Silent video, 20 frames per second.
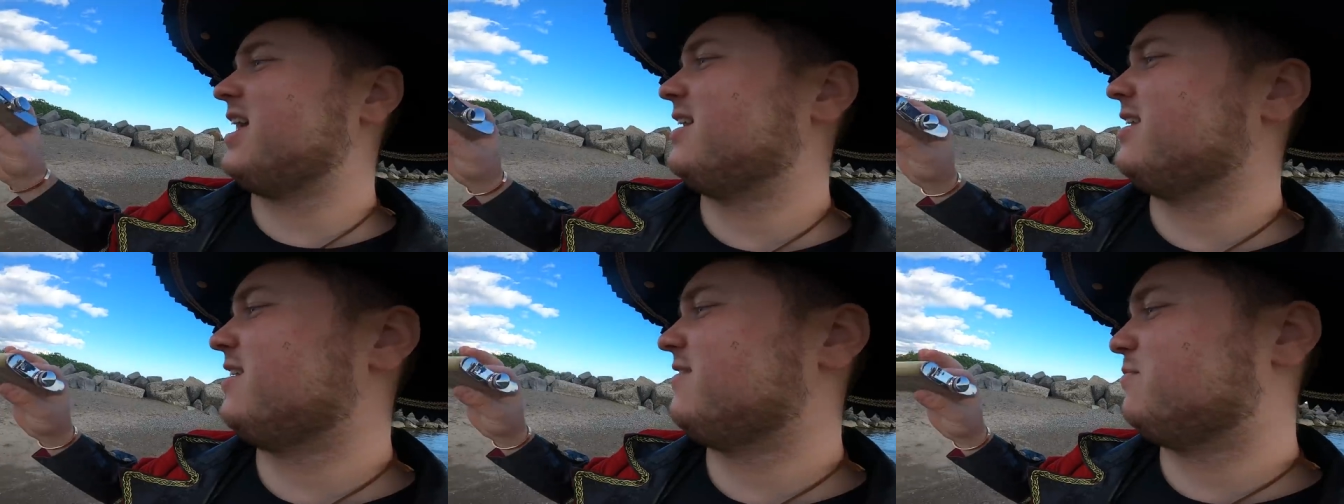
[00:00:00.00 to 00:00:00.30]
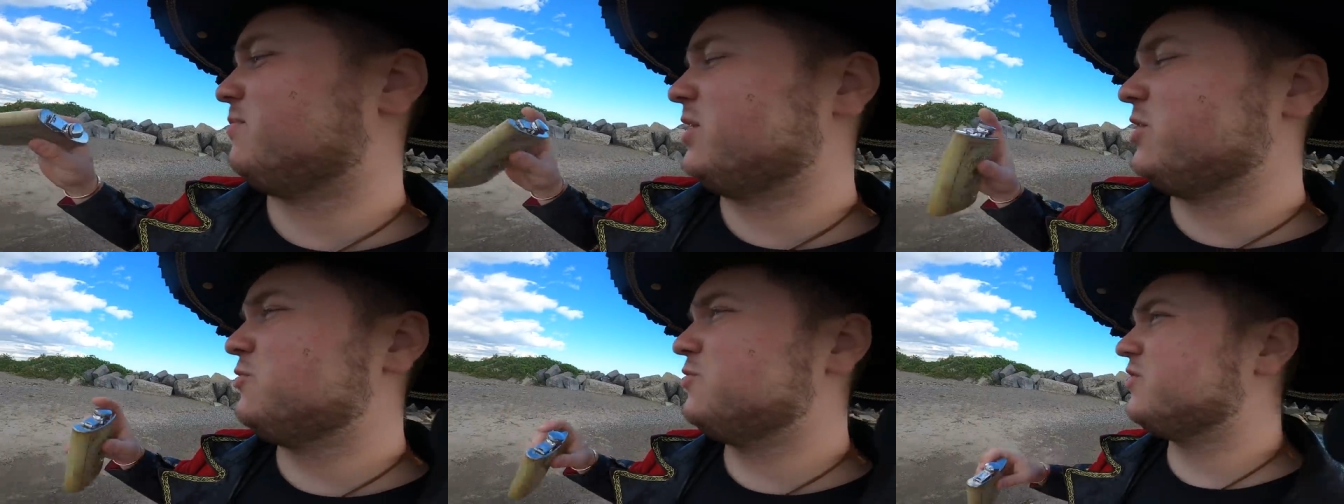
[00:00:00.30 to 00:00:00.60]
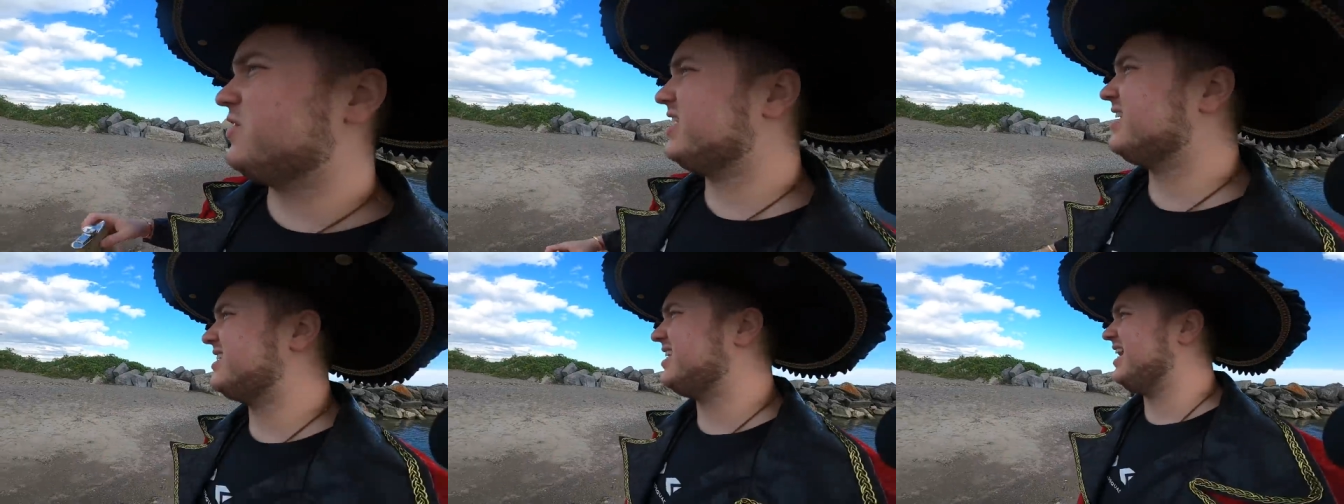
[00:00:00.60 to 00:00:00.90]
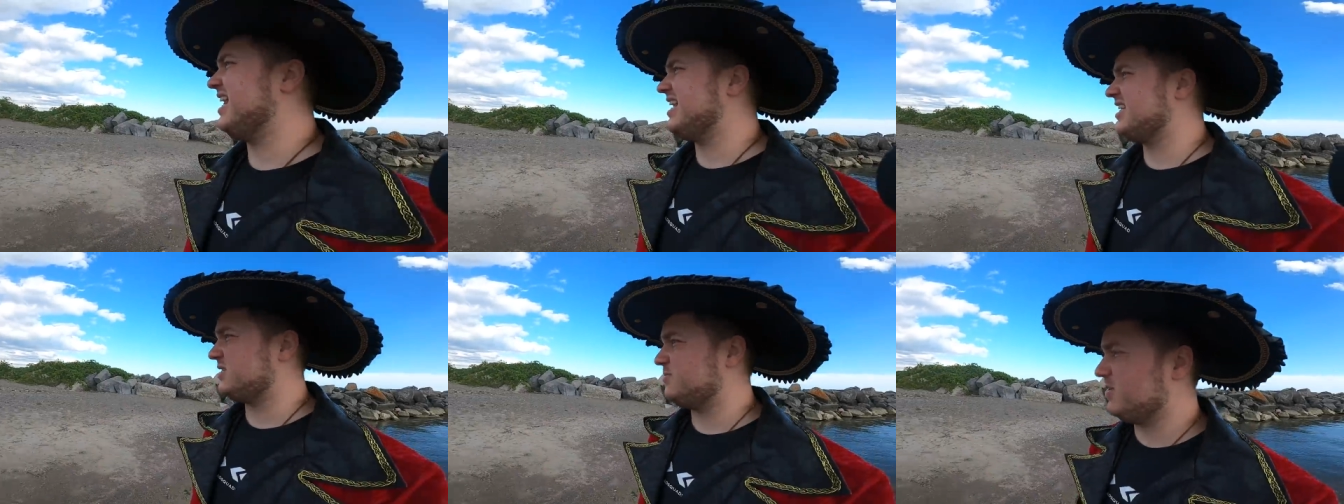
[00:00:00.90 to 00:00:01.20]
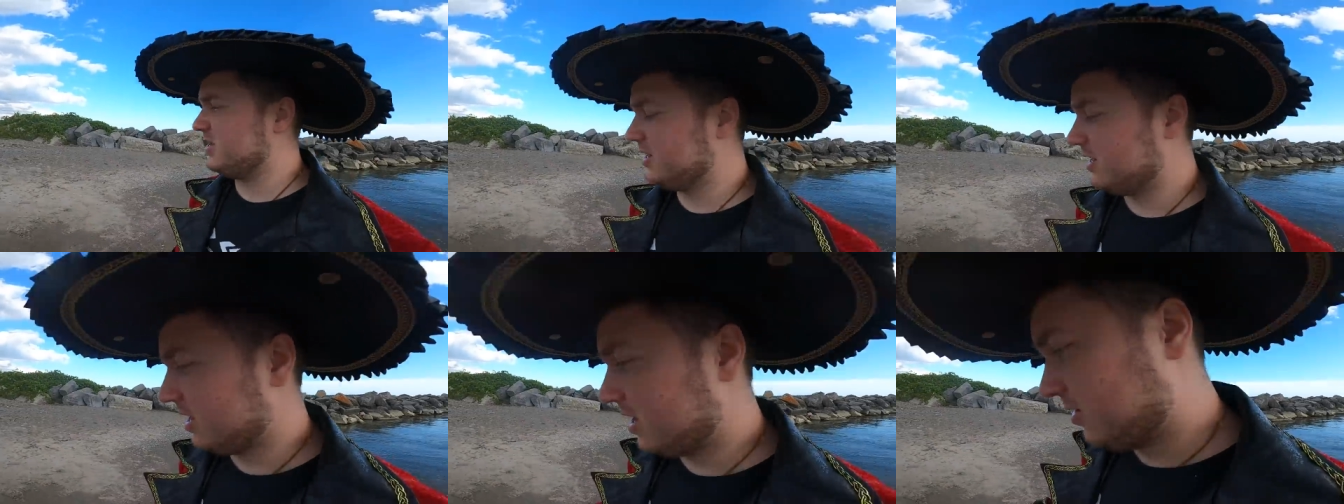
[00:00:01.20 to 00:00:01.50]
got enough blue drink to
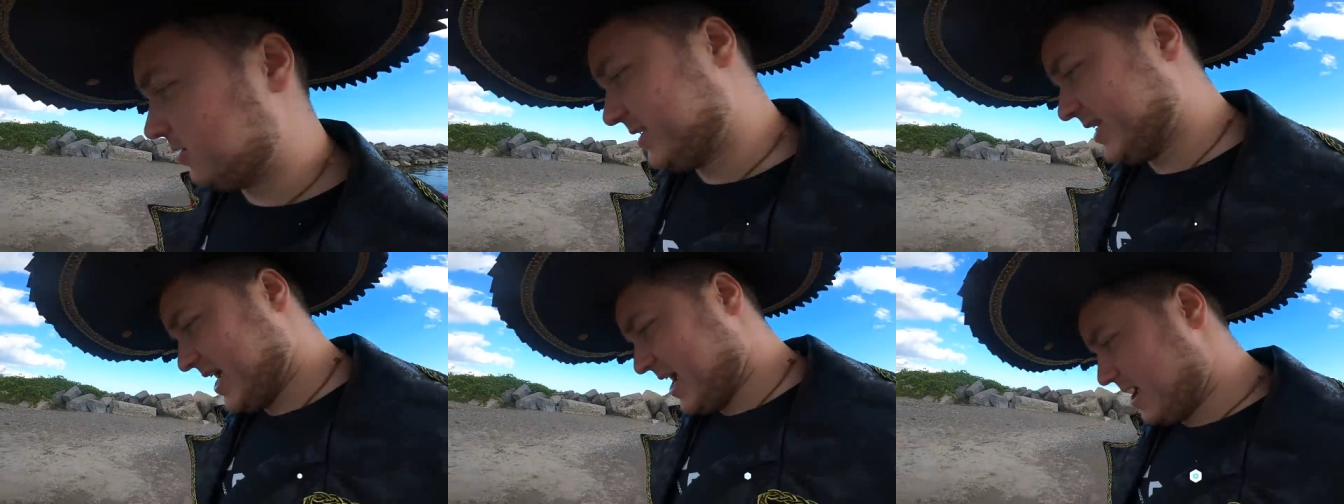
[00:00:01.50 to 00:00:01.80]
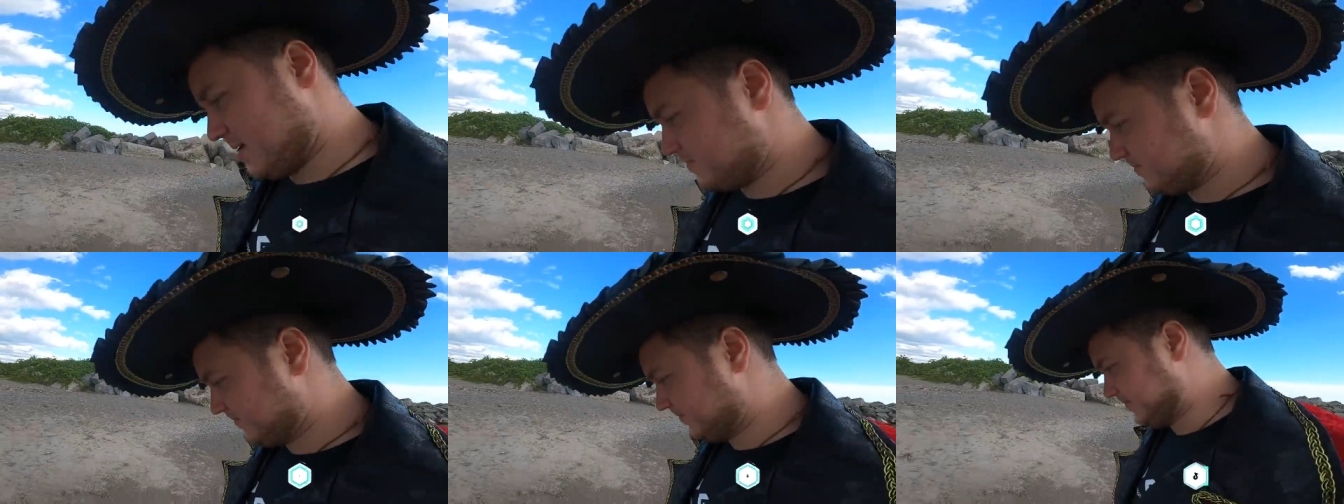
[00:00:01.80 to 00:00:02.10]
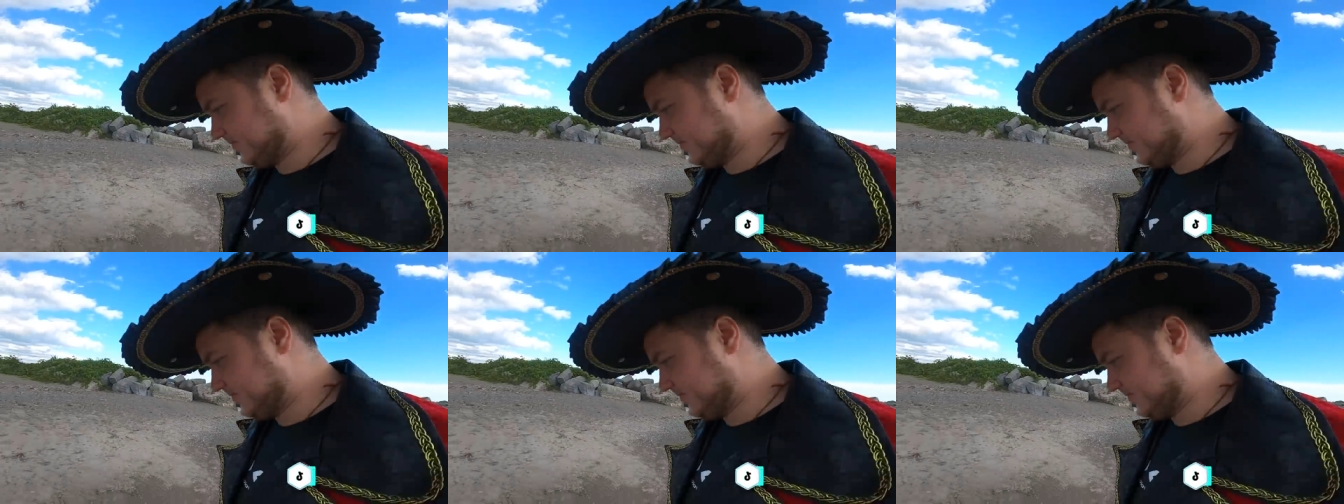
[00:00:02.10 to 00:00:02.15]
last me a long time.